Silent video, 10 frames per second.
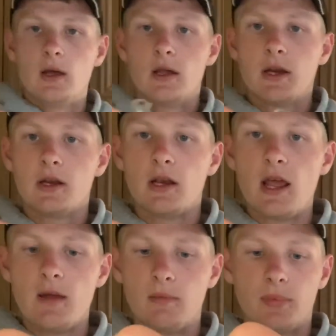and then an
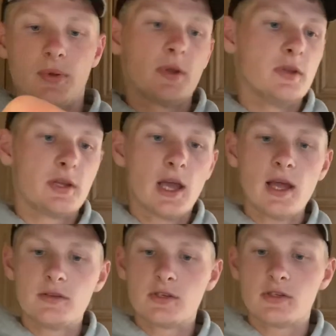imp. You
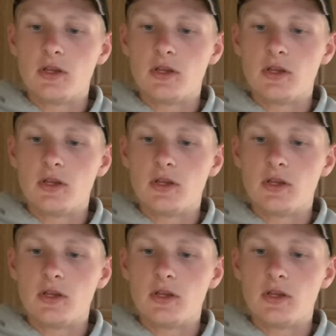can just